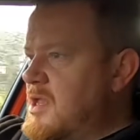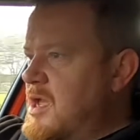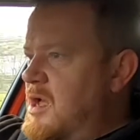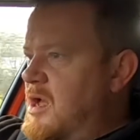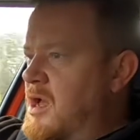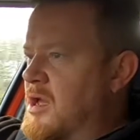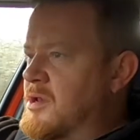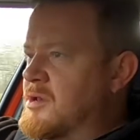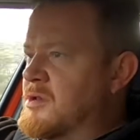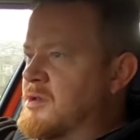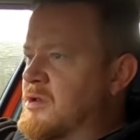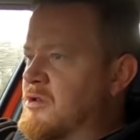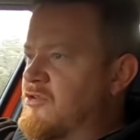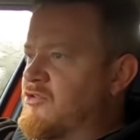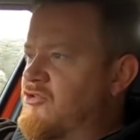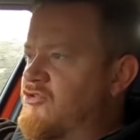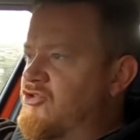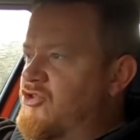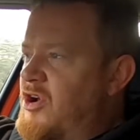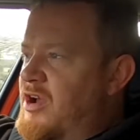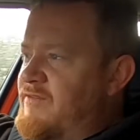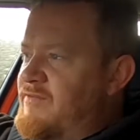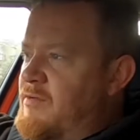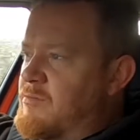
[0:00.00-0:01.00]
And
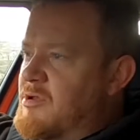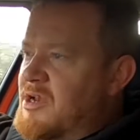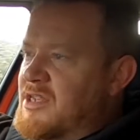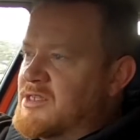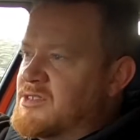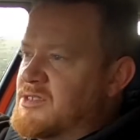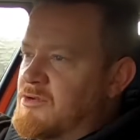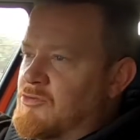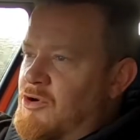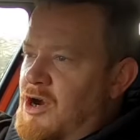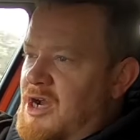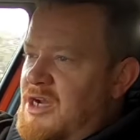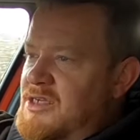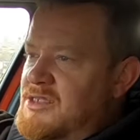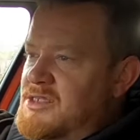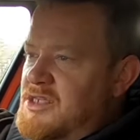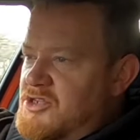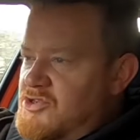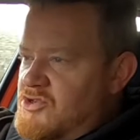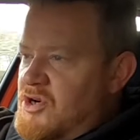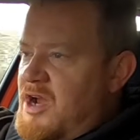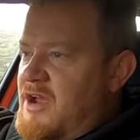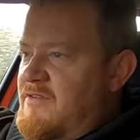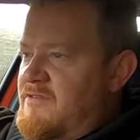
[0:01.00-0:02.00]
drivability wise, it
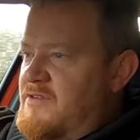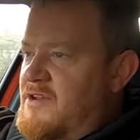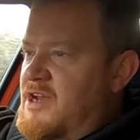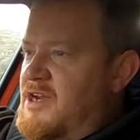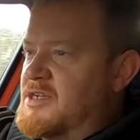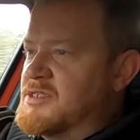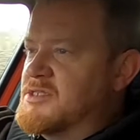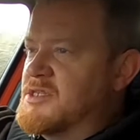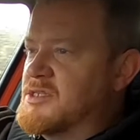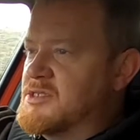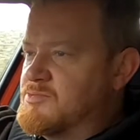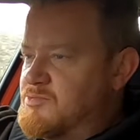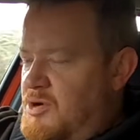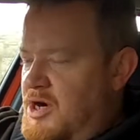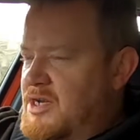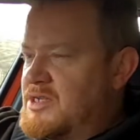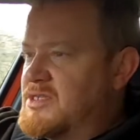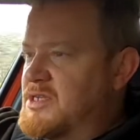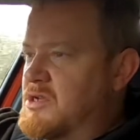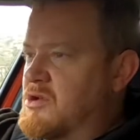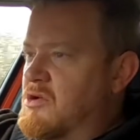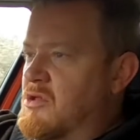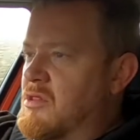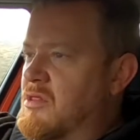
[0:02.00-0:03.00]
drives nice, it's
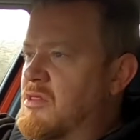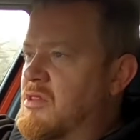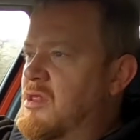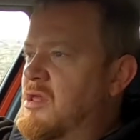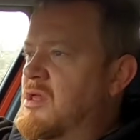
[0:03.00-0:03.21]
practical.